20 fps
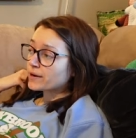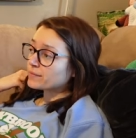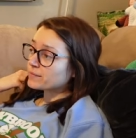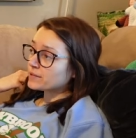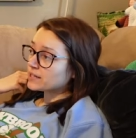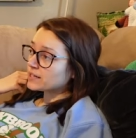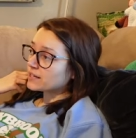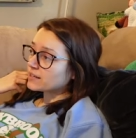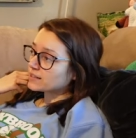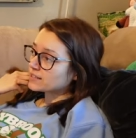I
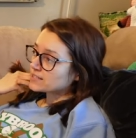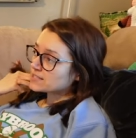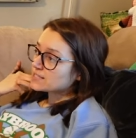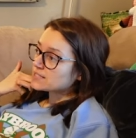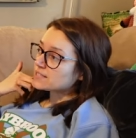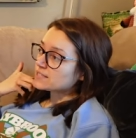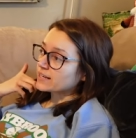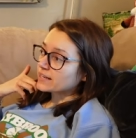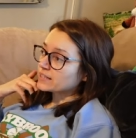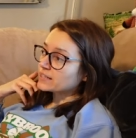mean, at least
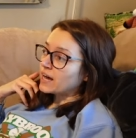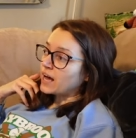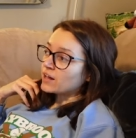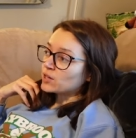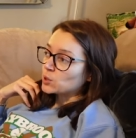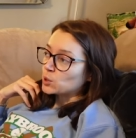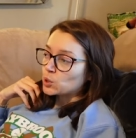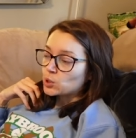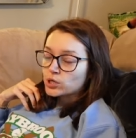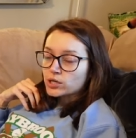he's like
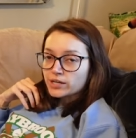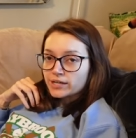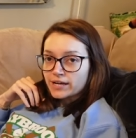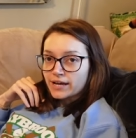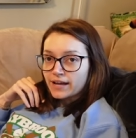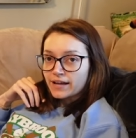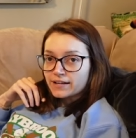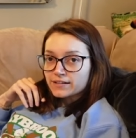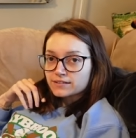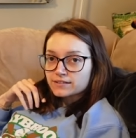not looking
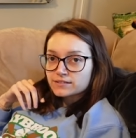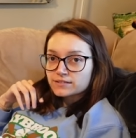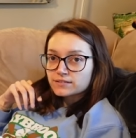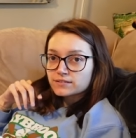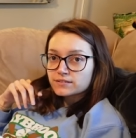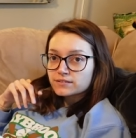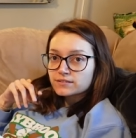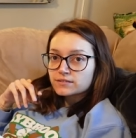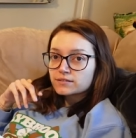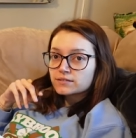at
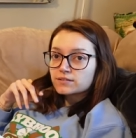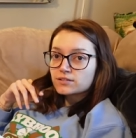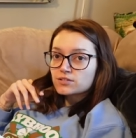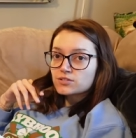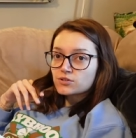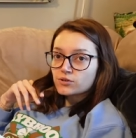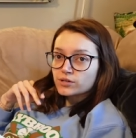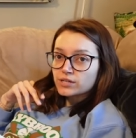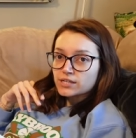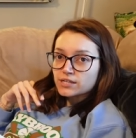the
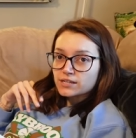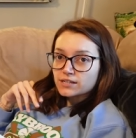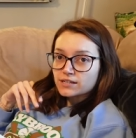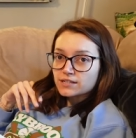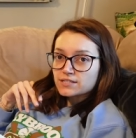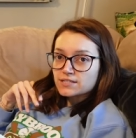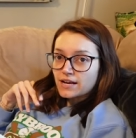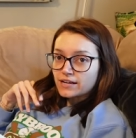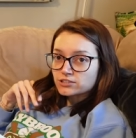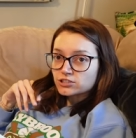screen.
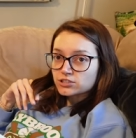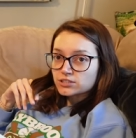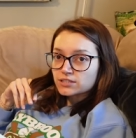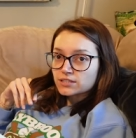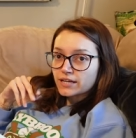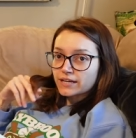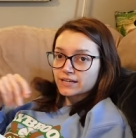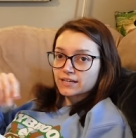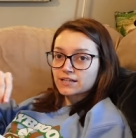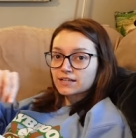He's actually
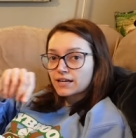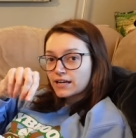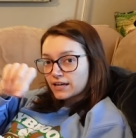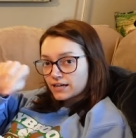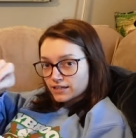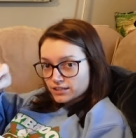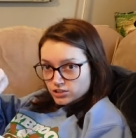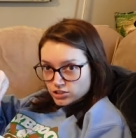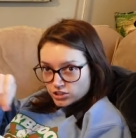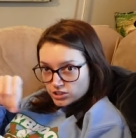like
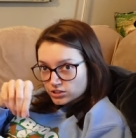engaged